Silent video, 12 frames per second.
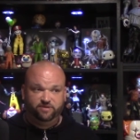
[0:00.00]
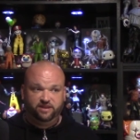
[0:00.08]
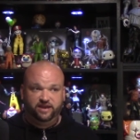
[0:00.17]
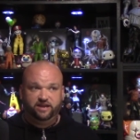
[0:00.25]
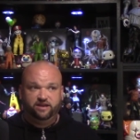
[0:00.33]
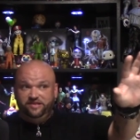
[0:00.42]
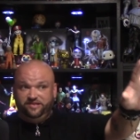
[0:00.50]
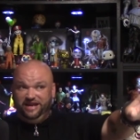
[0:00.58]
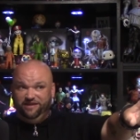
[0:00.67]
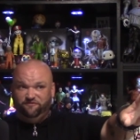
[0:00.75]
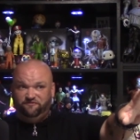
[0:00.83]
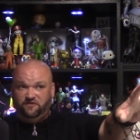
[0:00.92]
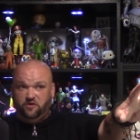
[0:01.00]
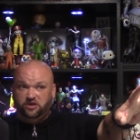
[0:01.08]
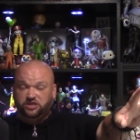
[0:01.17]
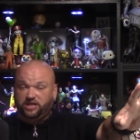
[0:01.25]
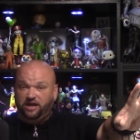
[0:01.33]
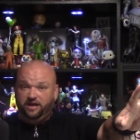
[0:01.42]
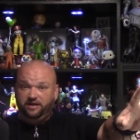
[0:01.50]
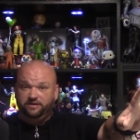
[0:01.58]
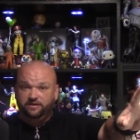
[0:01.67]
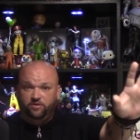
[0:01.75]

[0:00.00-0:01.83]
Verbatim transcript: but like, he's not even focused on.